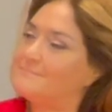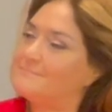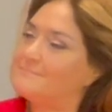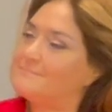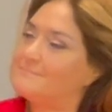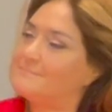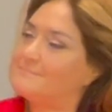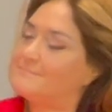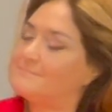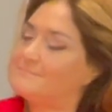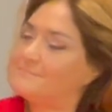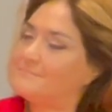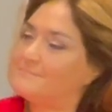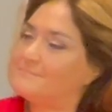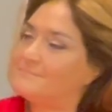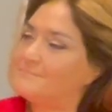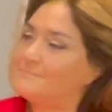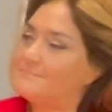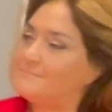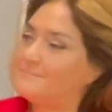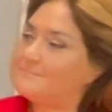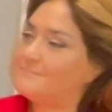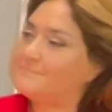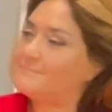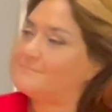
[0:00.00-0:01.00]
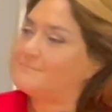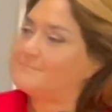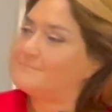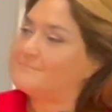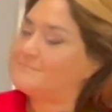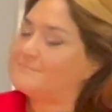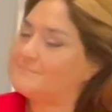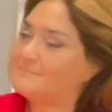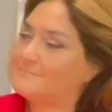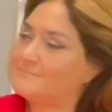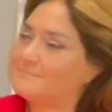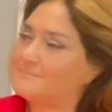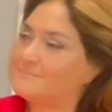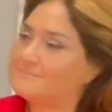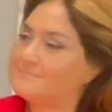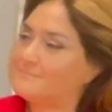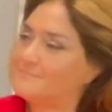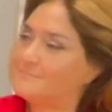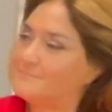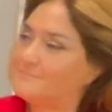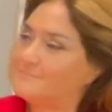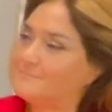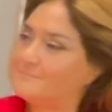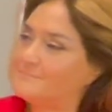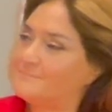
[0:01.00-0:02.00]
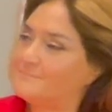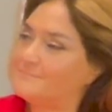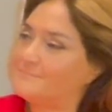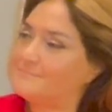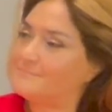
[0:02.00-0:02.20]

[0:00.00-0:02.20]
[no speech]